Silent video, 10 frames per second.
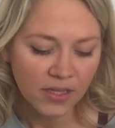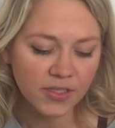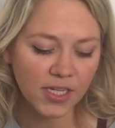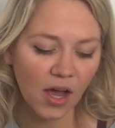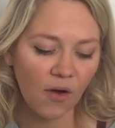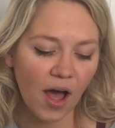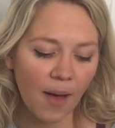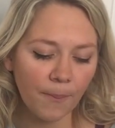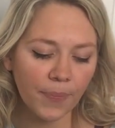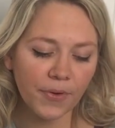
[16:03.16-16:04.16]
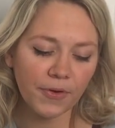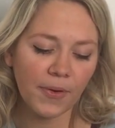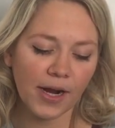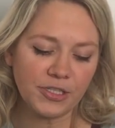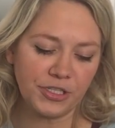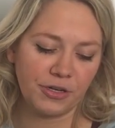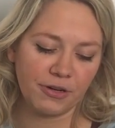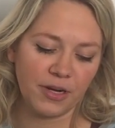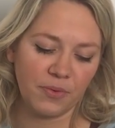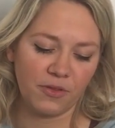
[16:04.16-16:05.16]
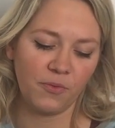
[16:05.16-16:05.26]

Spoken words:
So up grew our children with